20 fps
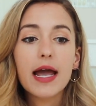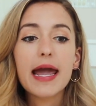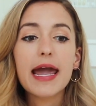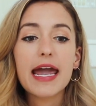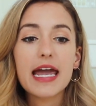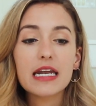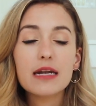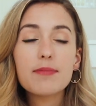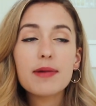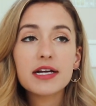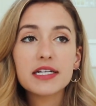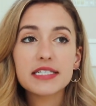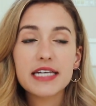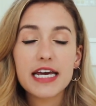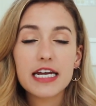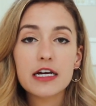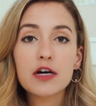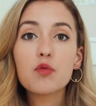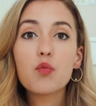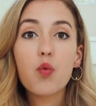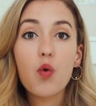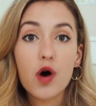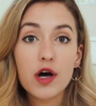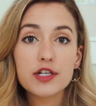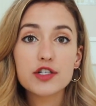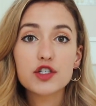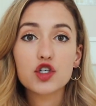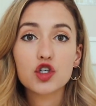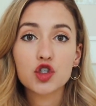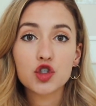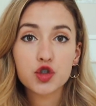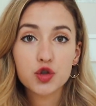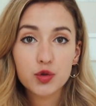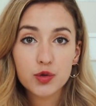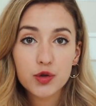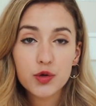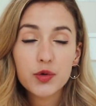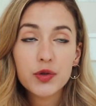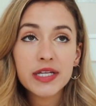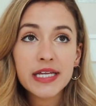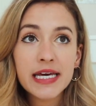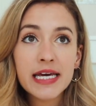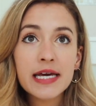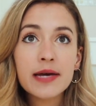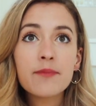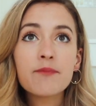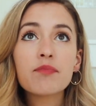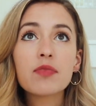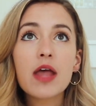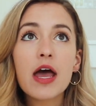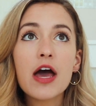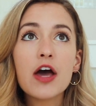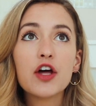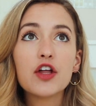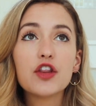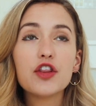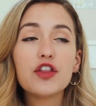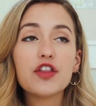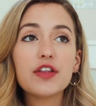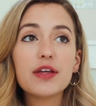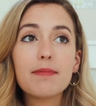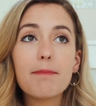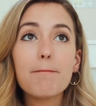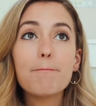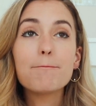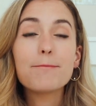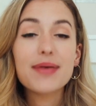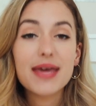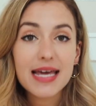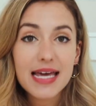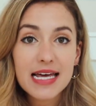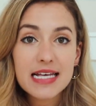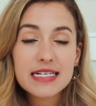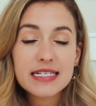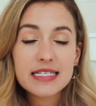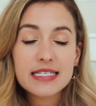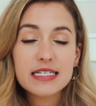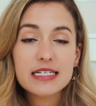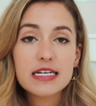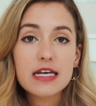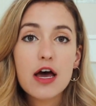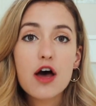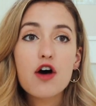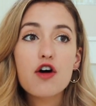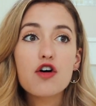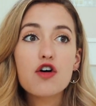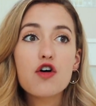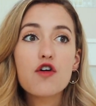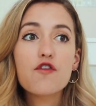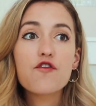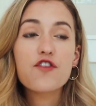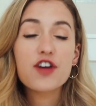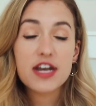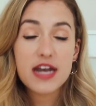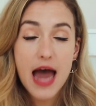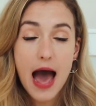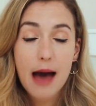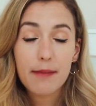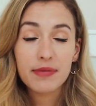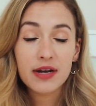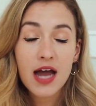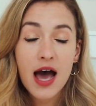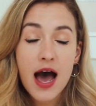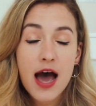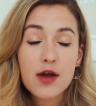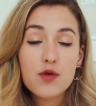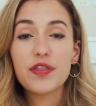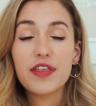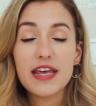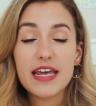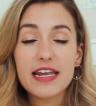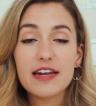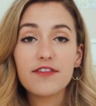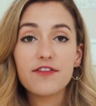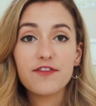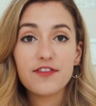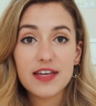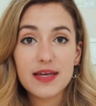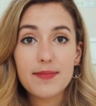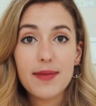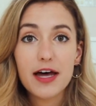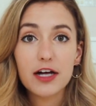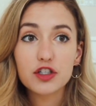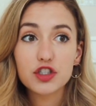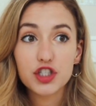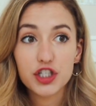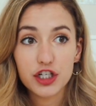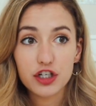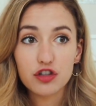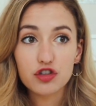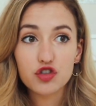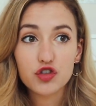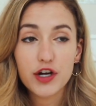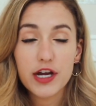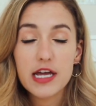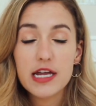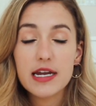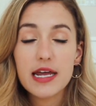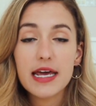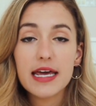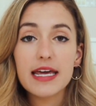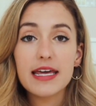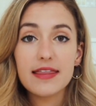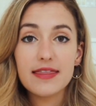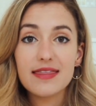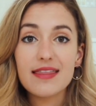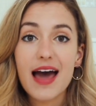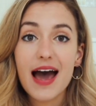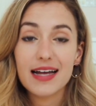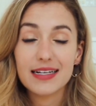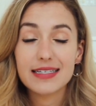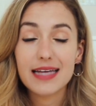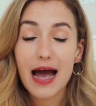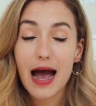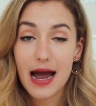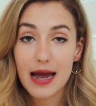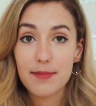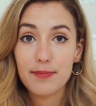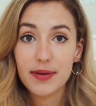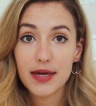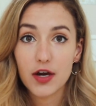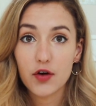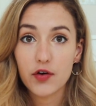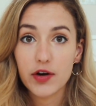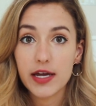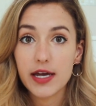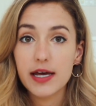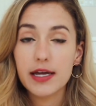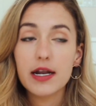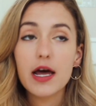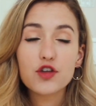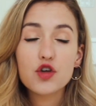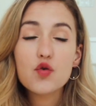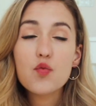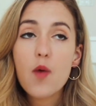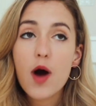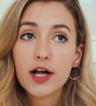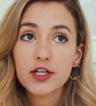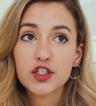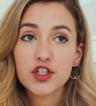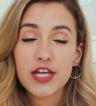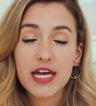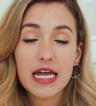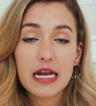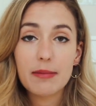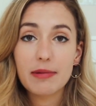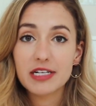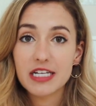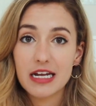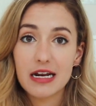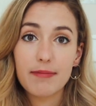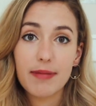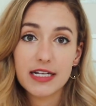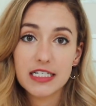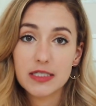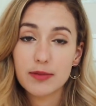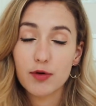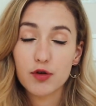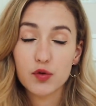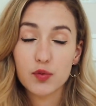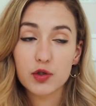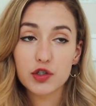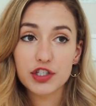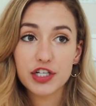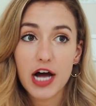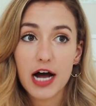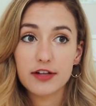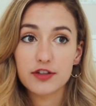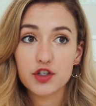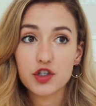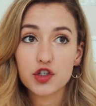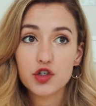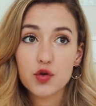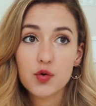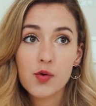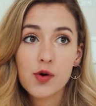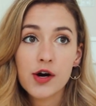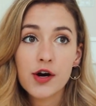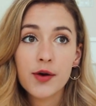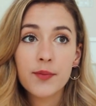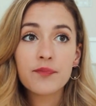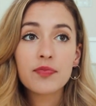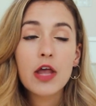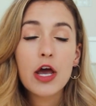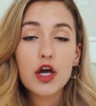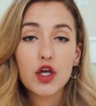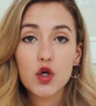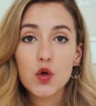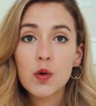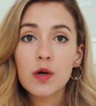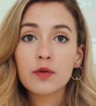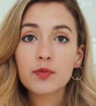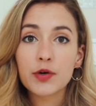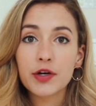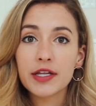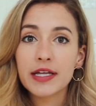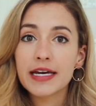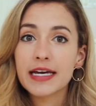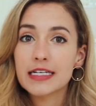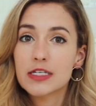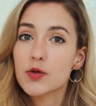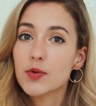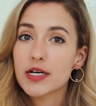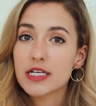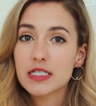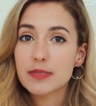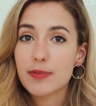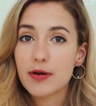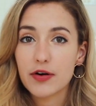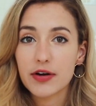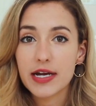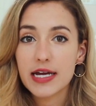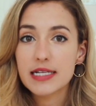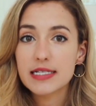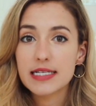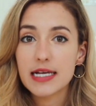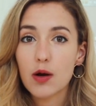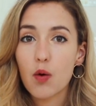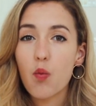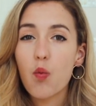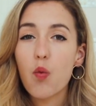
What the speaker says: Hannah Montana was truly the biggest phenomenon in female children in that time period. If you watch the Hannah Montana Best of Both Worlds concert tour, you will really get to experience like